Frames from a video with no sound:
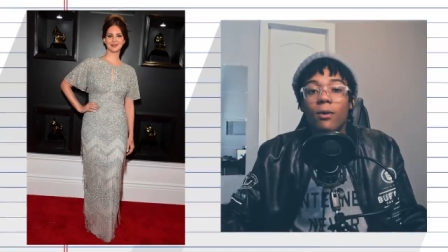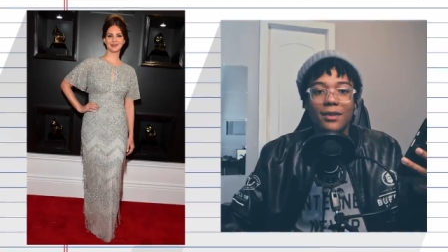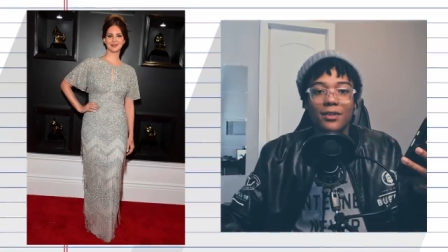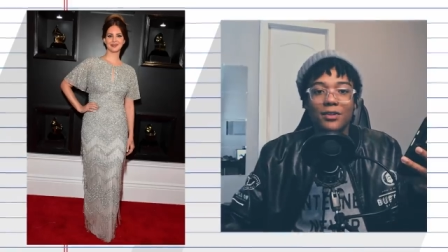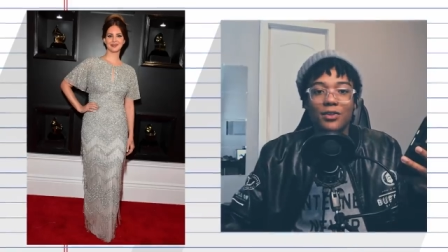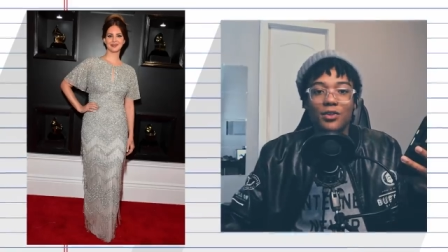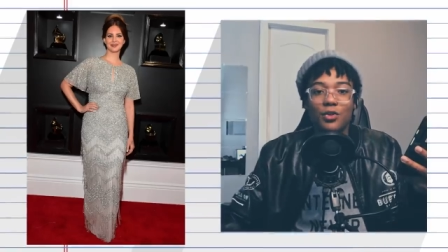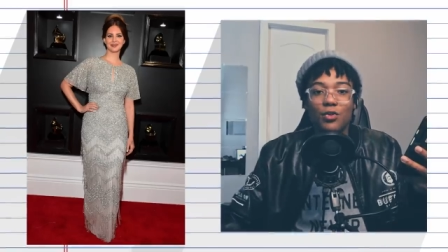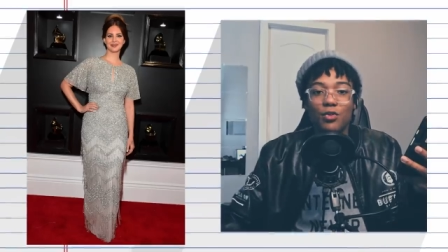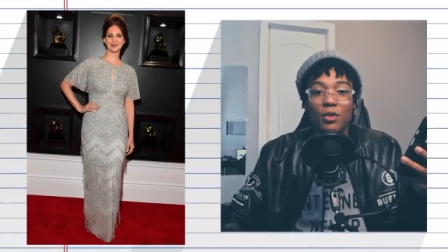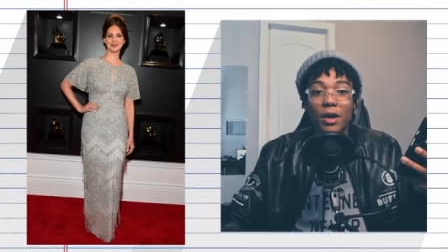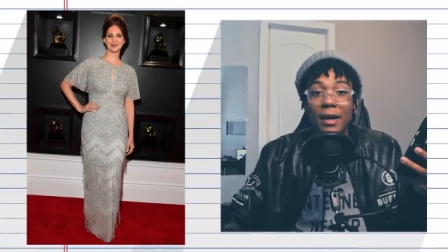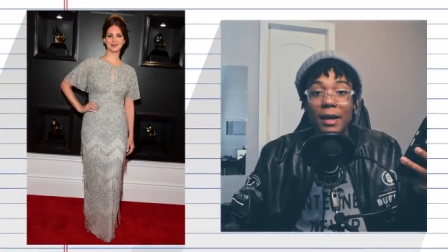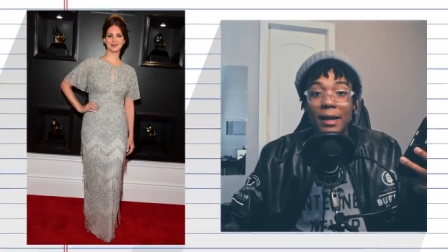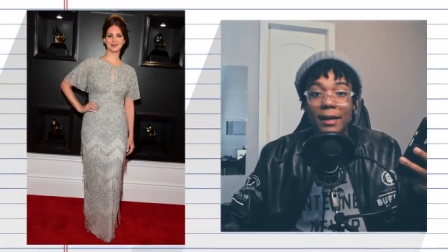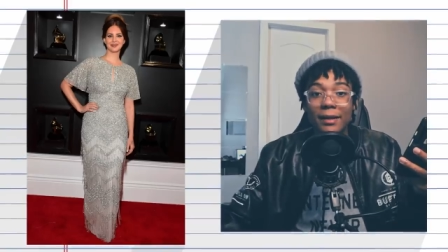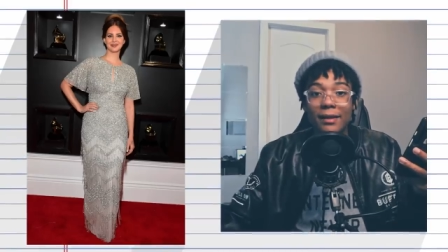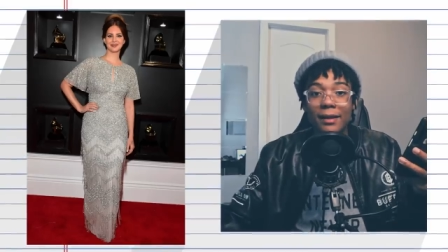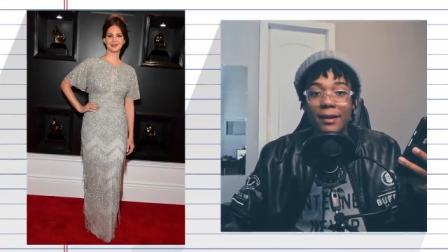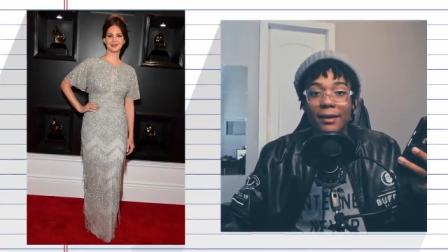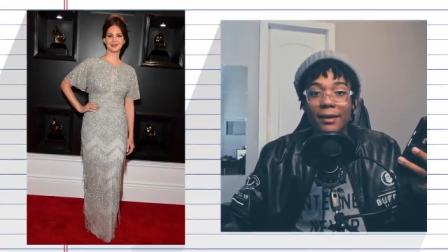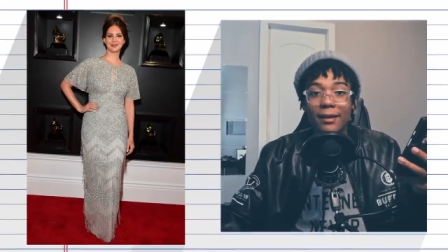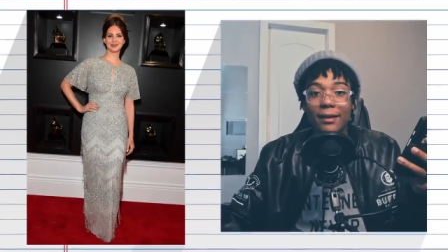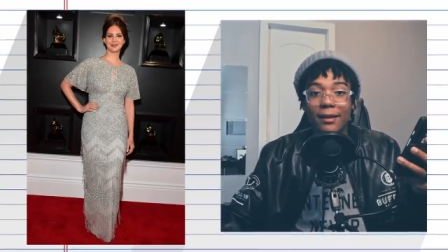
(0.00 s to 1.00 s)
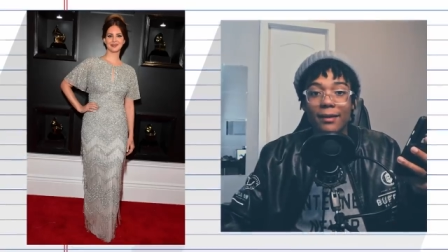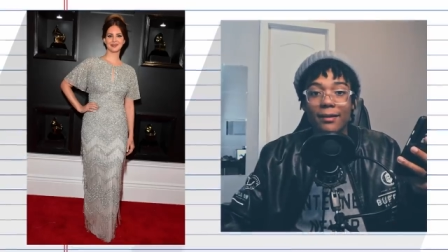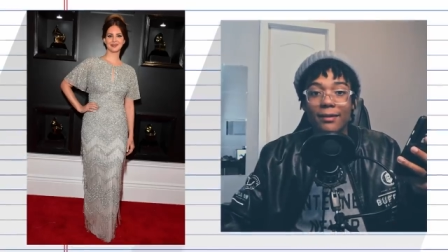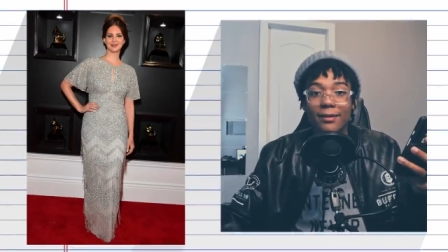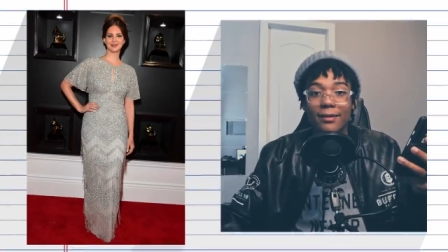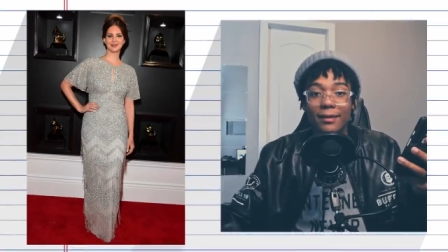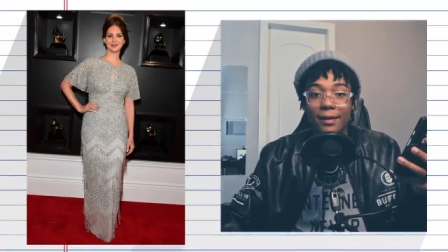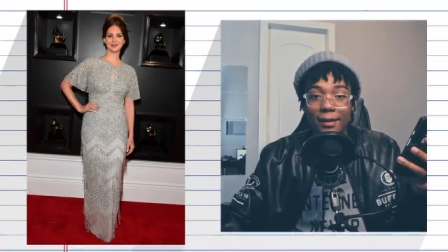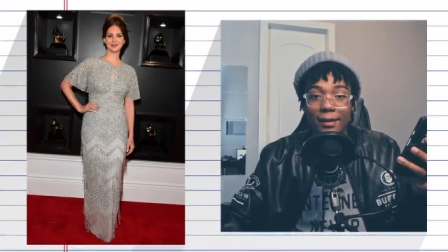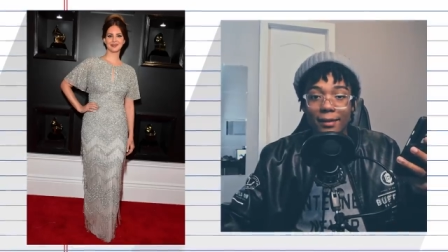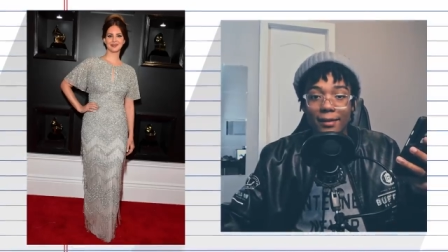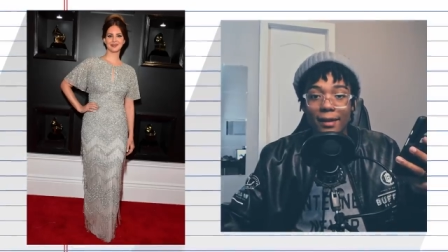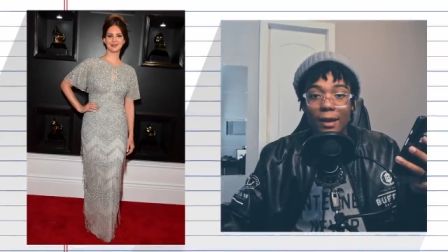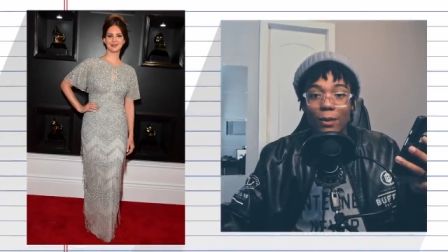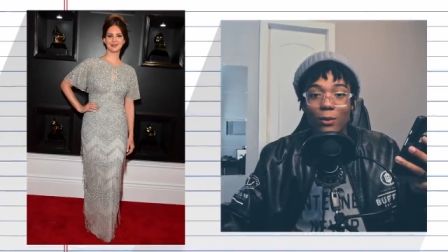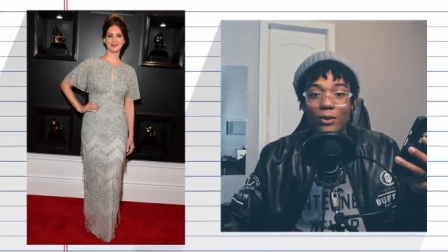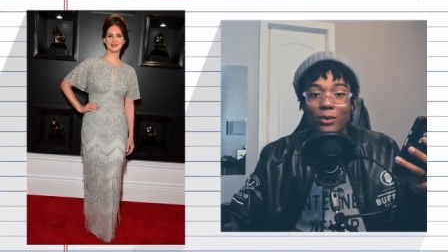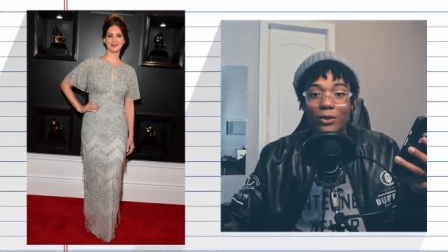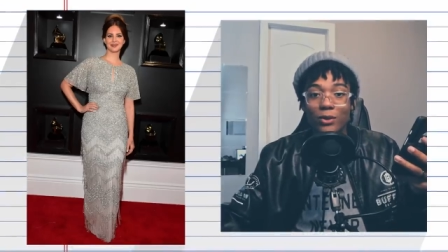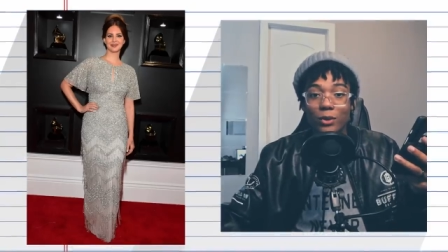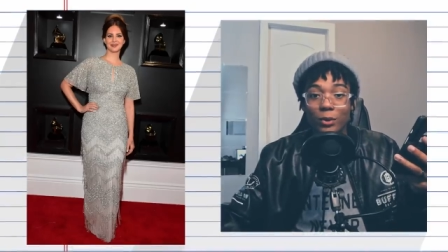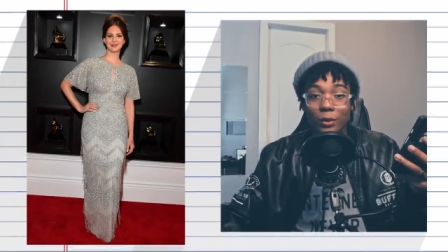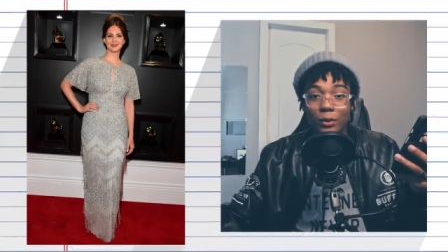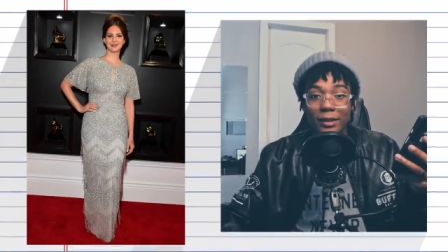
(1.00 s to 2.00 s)
is gray like a thing that
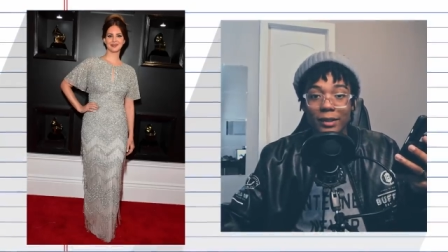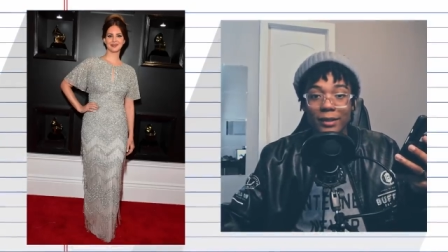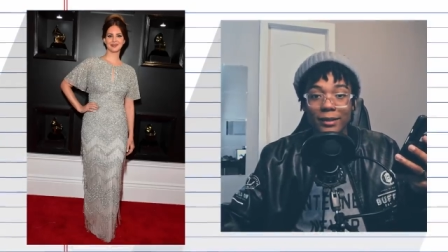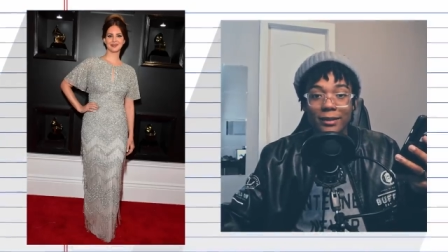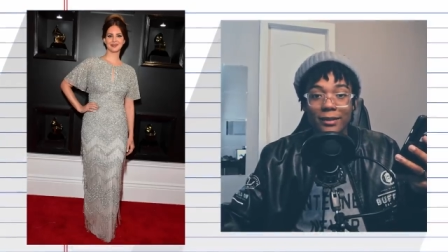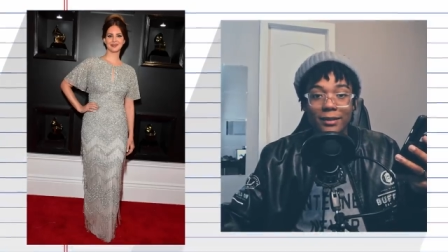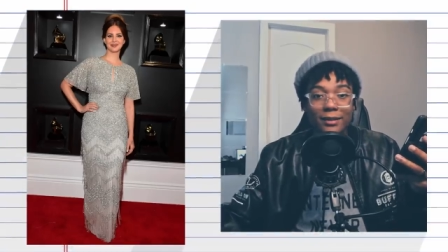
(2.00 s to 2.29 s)
we're doing